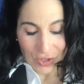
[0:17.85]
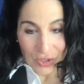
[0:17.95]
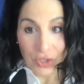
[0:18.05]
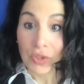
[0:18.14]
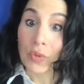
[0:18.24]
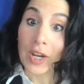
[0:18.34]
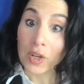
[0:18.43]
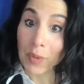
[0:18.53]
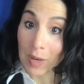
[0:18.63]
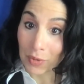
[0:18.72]
You required a
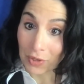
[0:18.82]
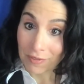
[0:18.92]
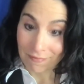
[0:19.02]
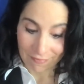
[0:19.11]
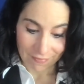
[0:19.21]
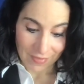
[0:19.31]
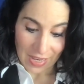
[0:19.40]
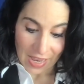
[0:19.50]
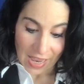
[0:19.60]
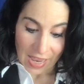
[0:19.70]
paper
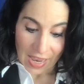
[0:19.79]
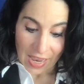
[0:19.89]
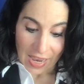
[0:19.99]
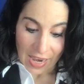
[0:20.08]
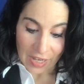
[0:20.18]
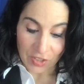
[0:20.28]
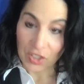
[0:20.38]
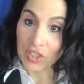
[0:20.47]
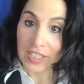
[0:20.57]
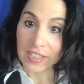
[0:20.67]
and
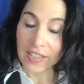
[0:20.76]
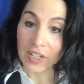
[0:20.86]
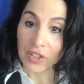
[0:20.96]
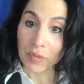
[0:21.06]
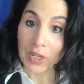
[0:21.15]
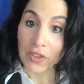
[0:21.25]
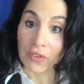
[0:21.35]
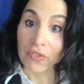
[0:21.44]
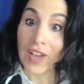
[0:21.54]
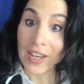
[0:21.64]
suggested that it could be on their
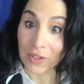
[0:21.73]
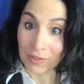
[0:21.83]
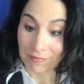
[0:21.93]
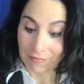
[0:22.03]
final.